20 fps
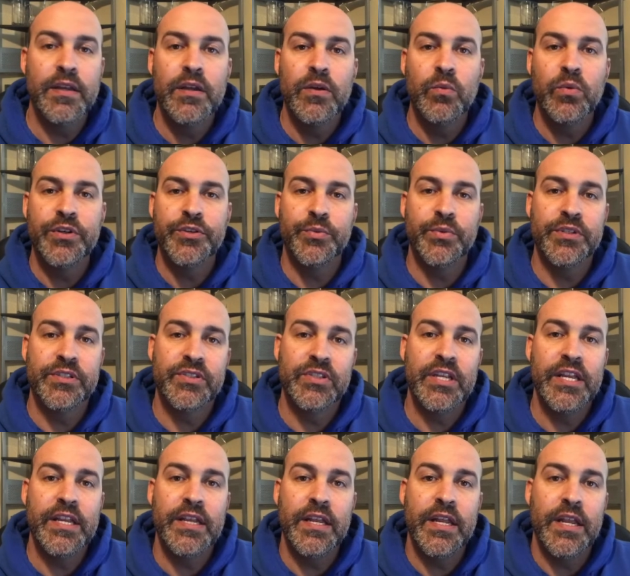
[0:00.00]
which was
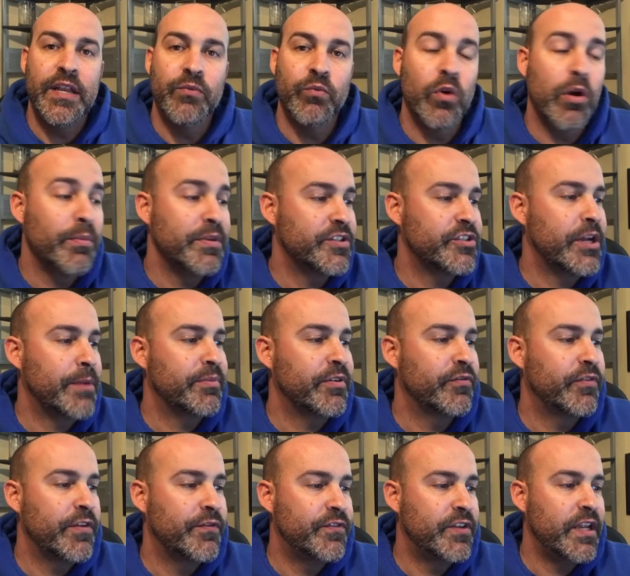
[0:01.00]
seen in Romans chapter
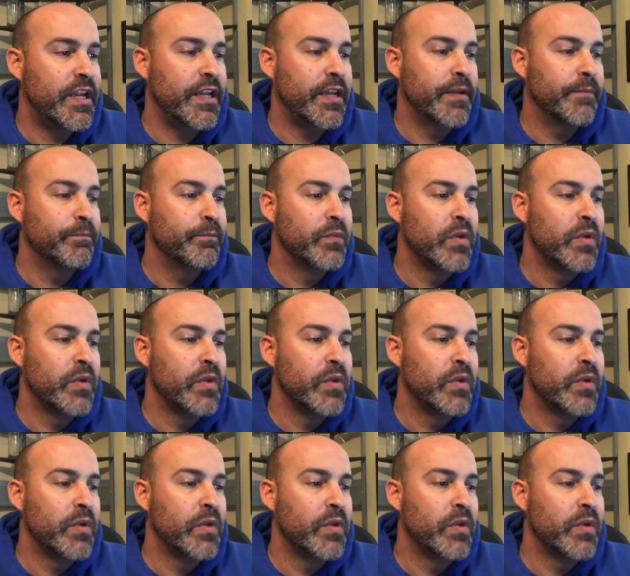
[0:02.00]
15.